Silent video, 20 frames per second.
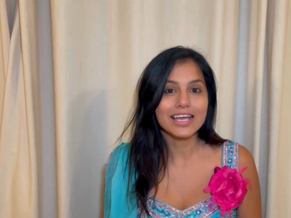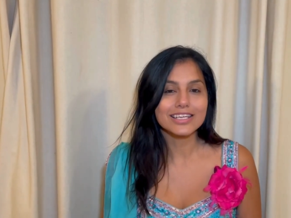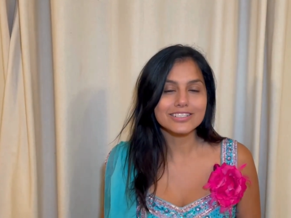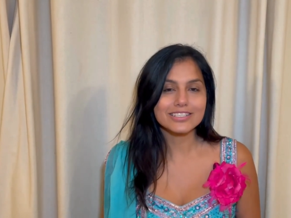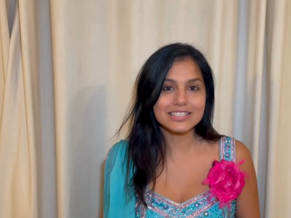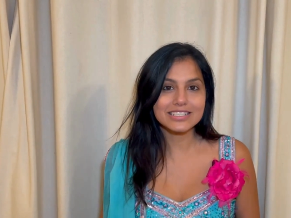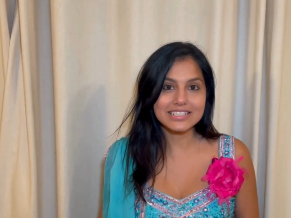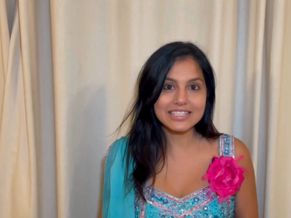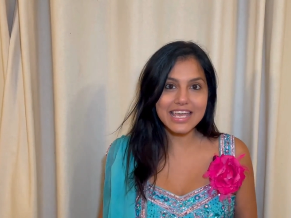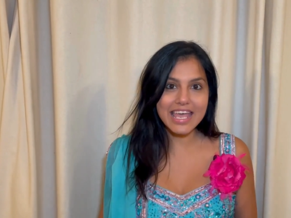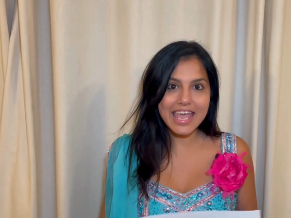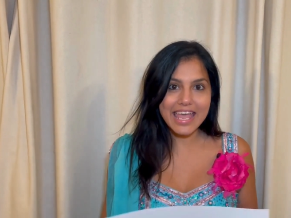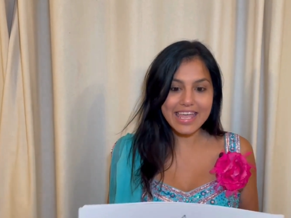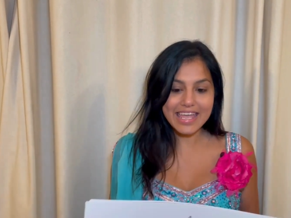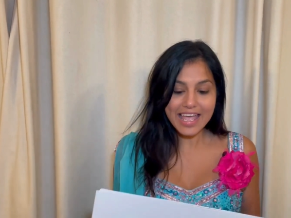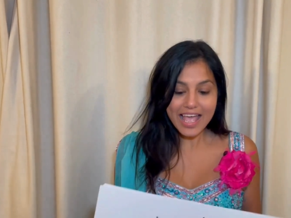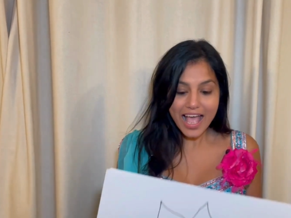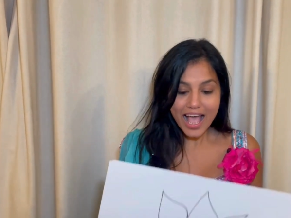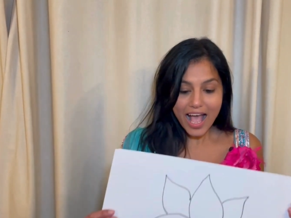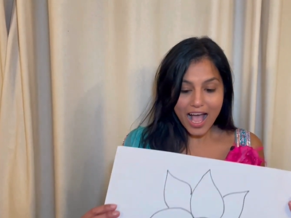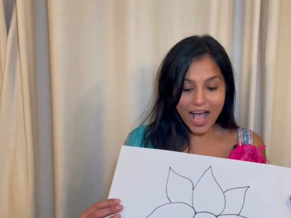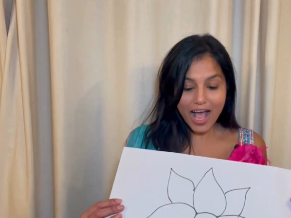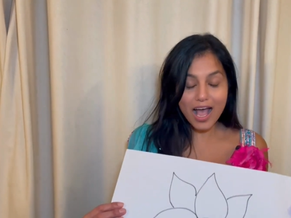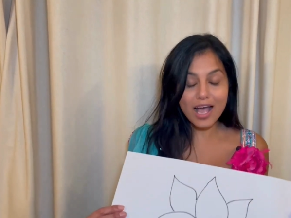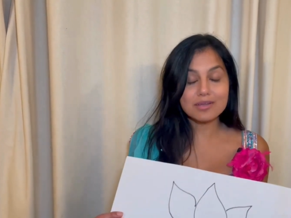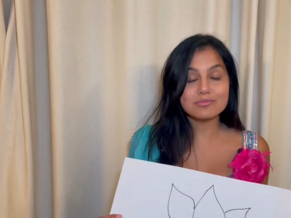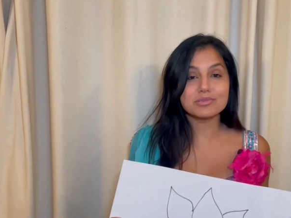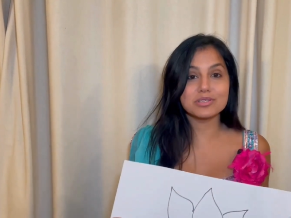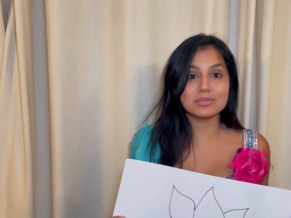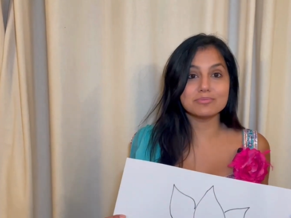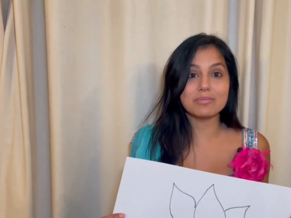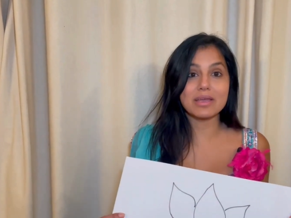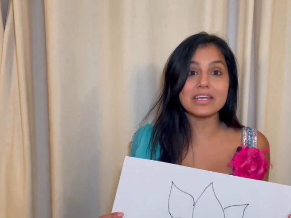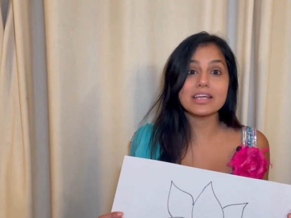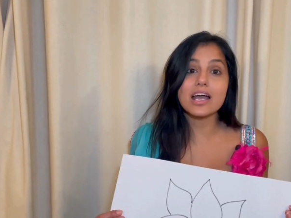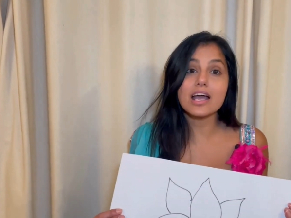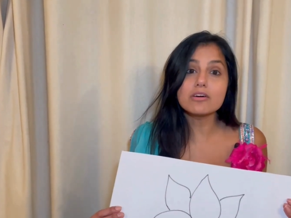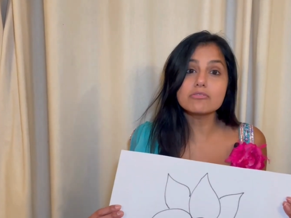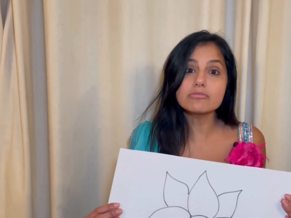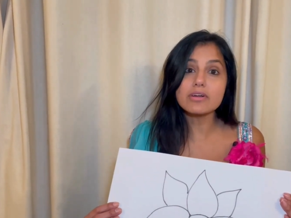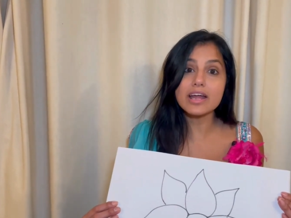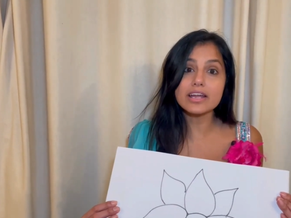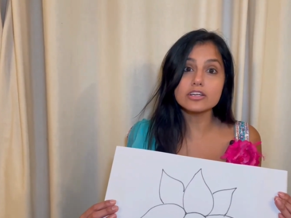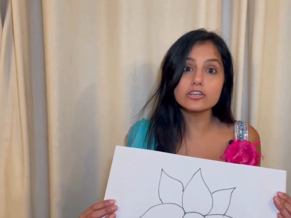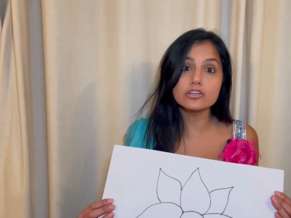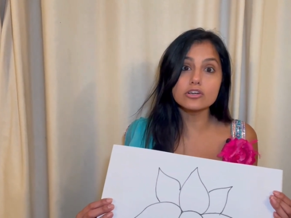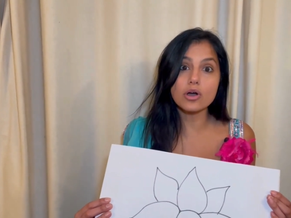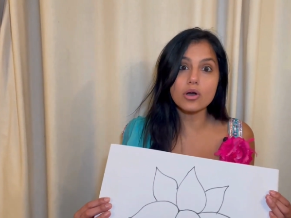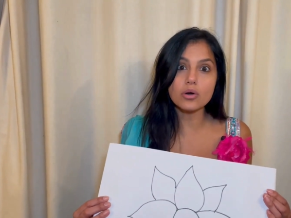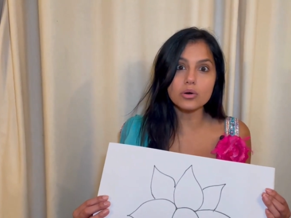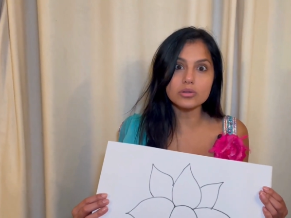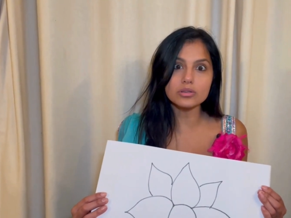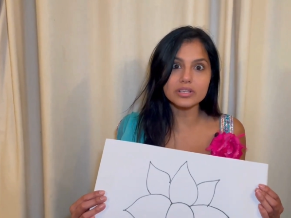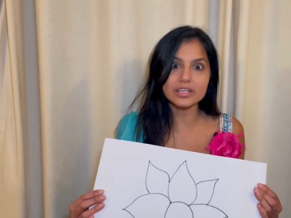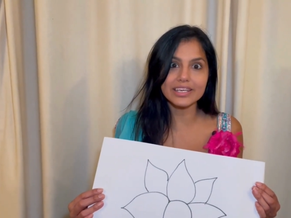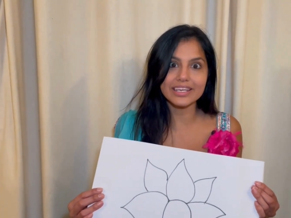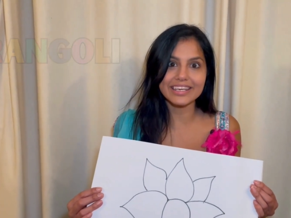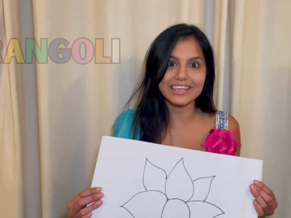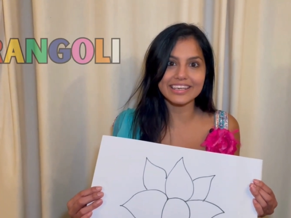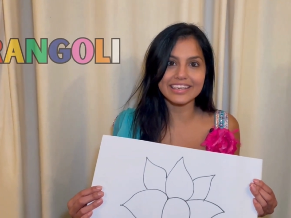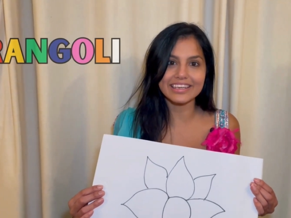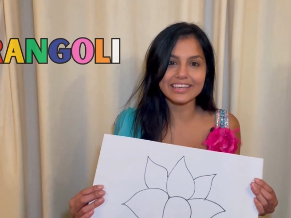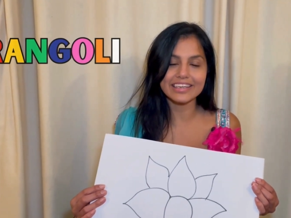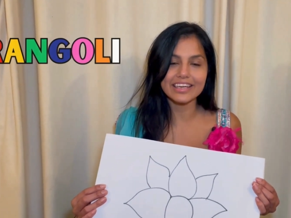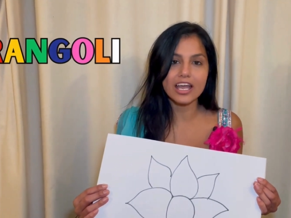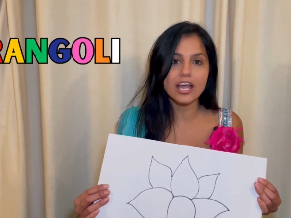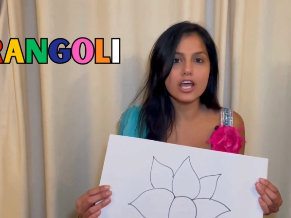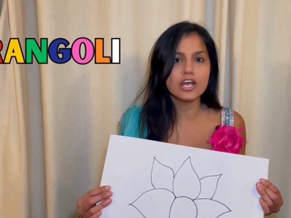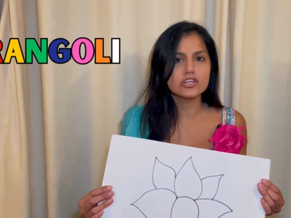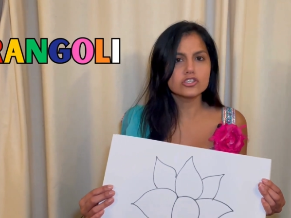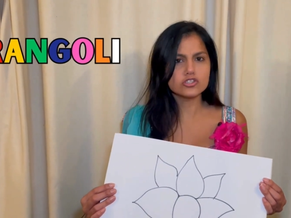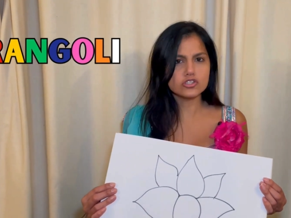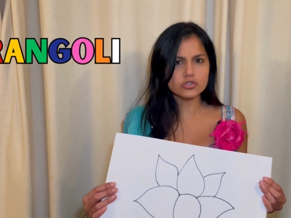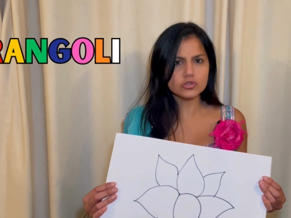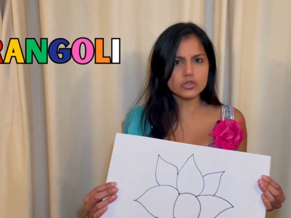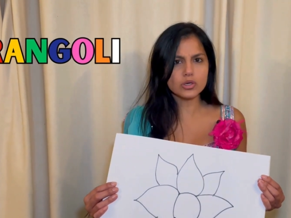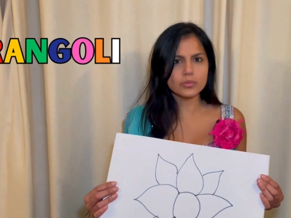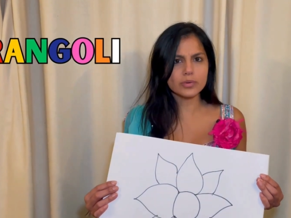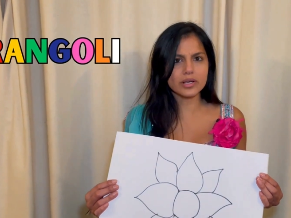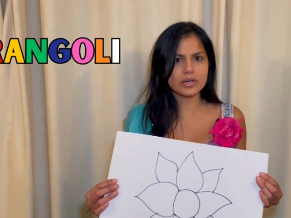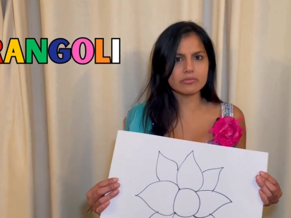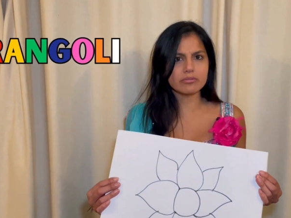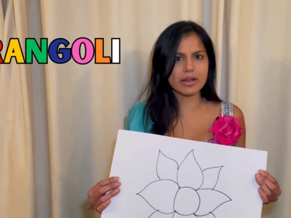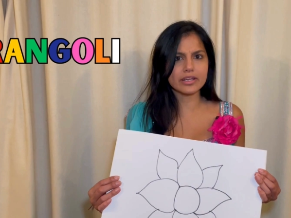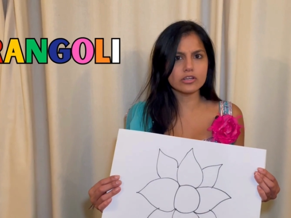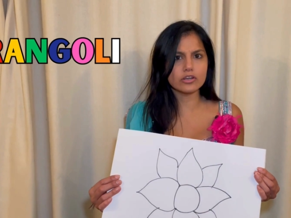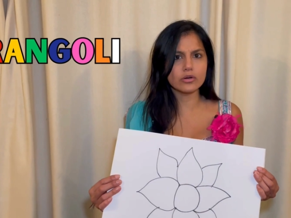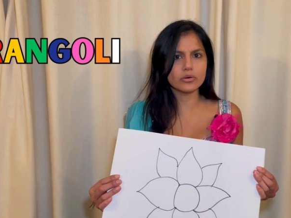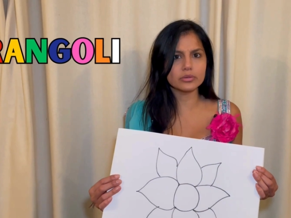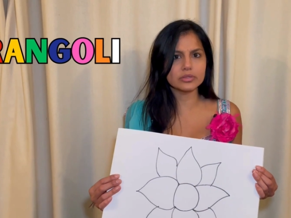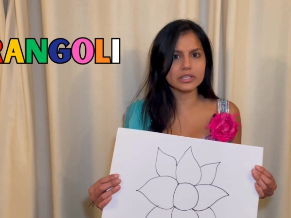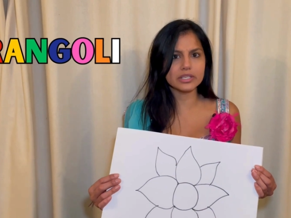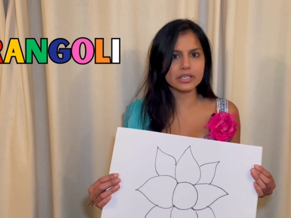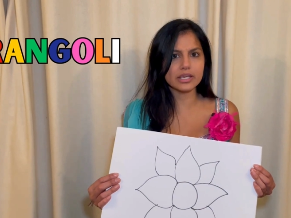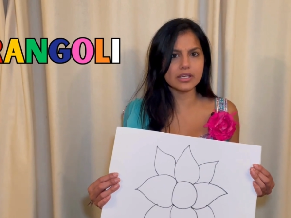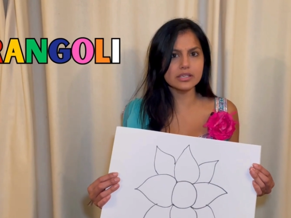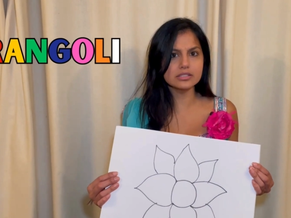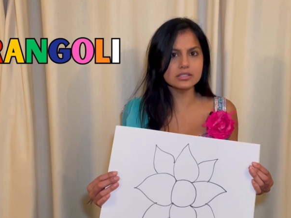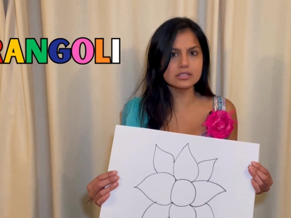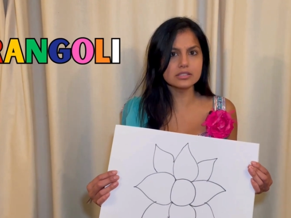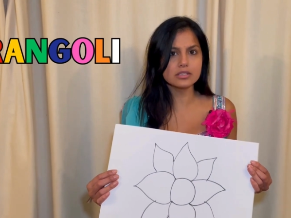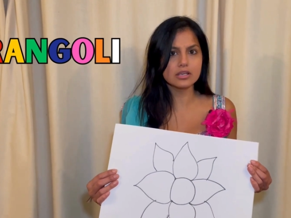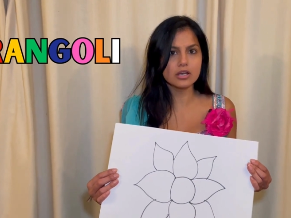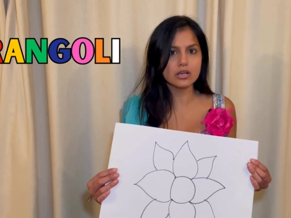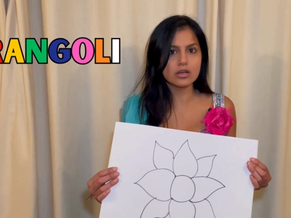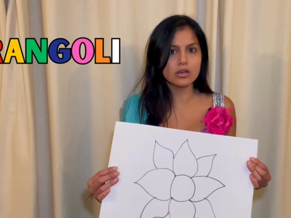Today, I'm going to make a rangoli. Do you know what a rangoli is?